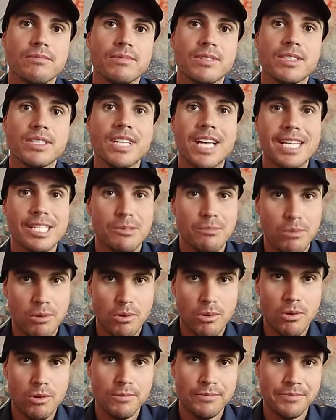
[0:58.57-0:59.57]

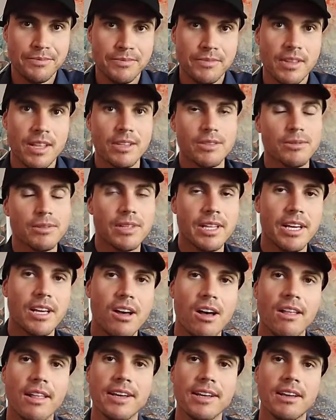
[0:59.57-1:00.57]
cesspool. That's what they
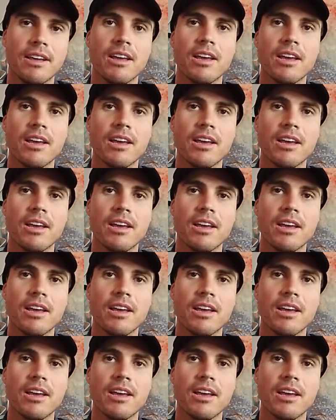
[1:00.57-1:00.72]
call it.